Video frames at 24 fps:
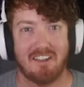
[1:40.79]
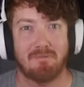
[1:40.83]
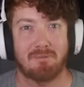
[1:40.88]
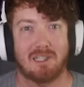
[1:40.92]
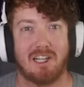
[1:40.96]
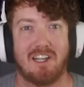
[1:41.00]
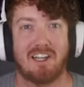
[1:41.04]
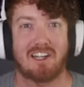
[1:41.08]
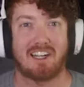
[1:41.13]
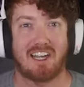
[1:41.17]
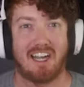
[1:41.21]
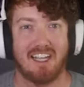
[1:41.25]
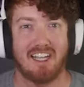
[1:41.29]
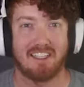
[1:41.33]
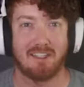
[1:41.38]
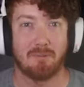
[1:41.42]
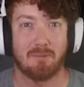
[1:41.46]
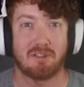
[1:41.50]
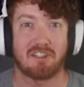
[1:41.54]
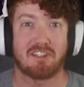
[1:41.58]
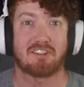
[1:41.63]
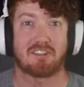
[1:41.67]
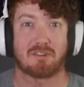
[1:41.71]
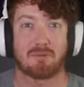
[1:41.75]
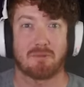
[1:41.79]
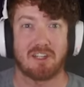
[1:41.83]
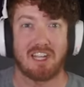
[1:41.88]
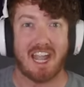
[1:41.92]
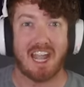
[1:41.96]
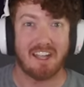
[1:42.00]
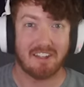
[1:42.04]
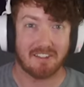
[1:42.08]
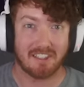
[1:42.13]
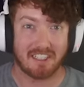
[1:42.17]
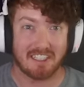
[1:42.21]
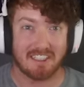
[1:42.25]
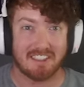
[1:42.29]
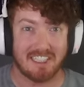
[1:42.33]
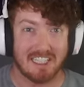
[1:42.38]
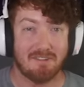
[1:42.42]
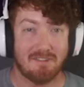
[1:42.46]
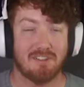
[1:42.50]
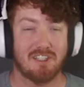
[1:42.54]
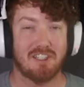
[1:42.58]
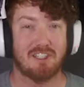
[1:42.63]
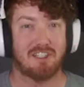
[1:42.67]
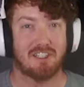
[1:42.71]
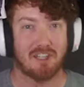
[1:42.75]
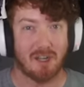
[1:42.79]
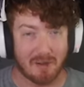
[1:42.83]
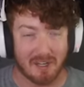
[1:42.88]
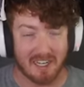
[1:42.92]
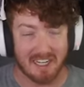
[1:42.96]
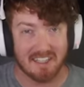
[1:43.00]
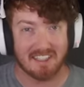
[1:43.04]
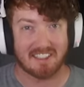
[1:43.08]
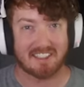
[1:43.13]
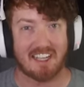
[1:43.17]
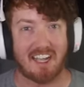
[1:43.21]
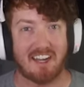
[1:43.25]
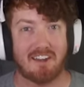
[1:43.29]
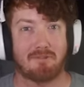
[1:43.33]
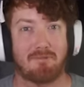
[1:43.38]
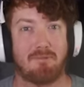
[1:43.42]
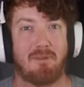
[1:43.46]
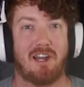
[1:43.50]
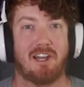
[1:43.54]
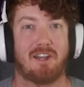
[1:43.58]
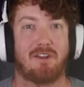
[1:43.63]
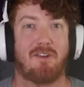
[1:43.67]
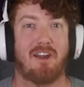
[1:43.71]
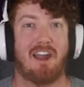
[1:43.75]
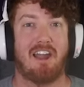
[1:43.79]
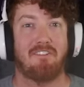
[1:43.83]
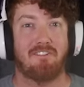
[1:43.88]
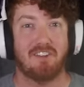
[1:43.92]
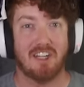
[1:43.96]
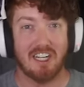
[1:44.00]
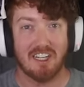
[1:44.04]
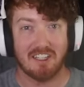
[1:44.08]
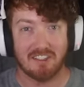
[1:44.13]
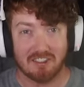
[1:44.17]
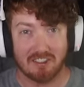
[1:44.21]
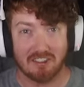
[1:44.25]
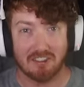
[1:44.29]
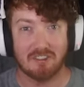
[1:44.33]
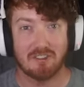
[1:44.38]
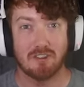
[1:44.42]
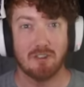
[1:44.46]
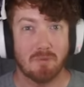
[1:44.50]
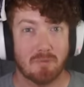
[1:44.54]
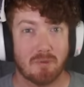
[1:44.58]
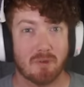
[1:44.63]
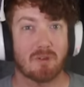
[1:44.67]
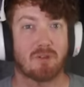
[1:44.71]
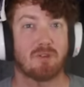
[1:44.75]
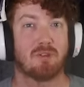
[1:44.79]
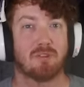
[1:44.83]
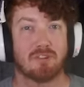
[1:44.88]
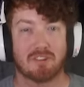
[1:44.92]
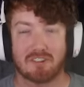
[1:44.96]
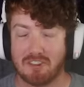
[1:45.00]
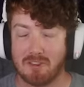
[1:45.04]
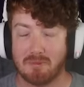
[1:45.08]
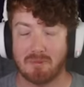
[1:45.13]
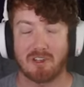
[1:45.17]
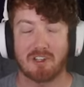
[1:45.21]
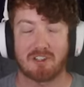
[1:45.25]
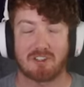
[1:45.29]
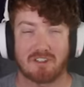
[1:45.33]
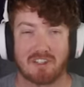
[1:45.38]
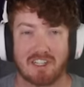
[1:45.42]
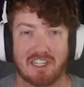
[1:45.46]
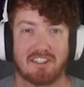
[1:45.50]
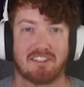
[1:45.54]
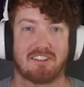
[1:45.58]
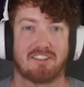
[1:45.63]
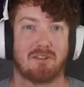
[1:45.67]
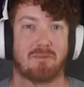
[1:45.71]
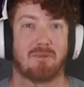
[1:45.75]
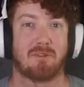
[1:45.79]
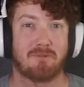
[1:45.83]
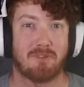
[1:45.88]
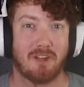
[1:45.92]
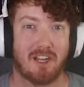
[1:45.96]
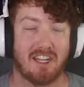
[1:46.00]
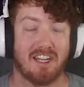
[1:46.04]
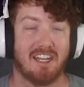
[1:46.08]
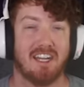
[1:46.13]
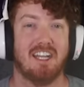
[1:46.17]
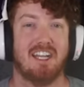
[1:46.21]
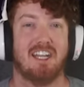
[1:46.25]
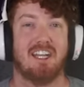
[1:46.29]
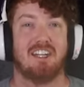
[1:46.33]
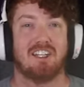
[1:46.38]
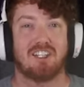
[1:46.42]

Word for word: Block Island, which is a reality T V show inside of Minecraft. It is super cool, super interesting, and super fun.